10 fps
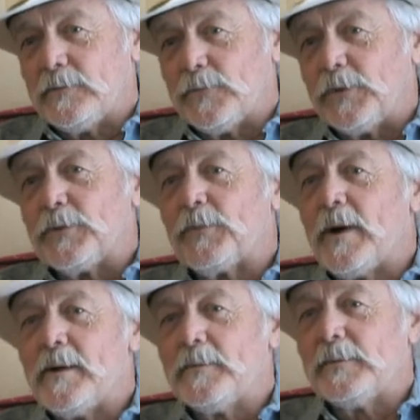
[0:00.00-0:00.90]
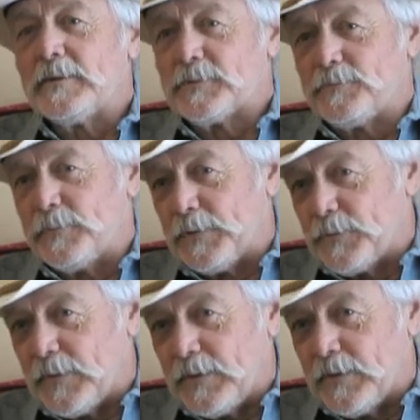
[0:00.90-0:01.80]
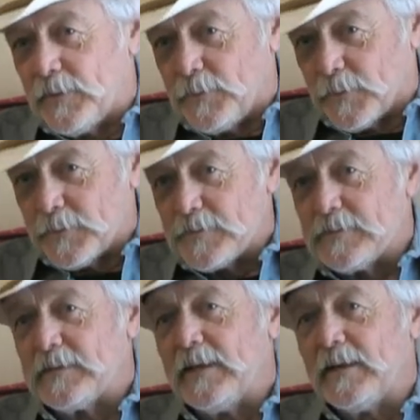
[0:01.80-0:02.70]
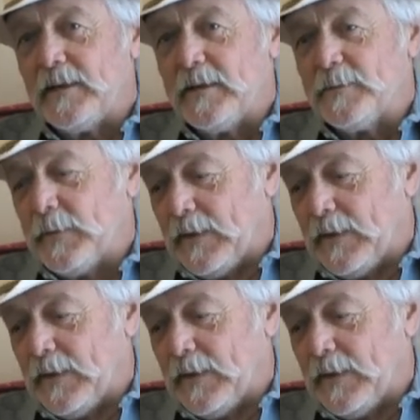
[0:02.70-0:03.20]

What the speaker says: what the problem is between the horses and him